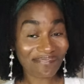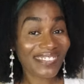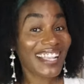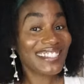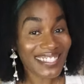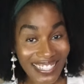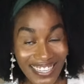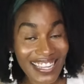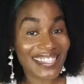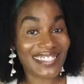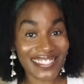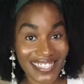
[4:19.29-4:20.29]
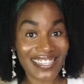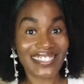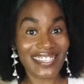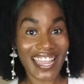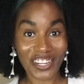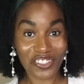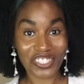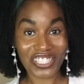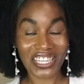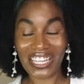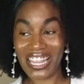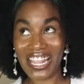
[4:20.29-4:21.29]
it's like instant
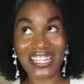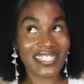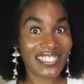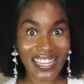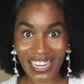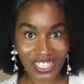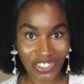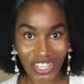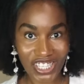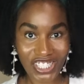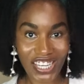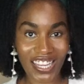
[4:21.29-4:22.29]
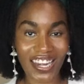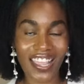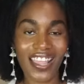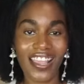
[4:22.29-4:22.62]
energy, instant hydration.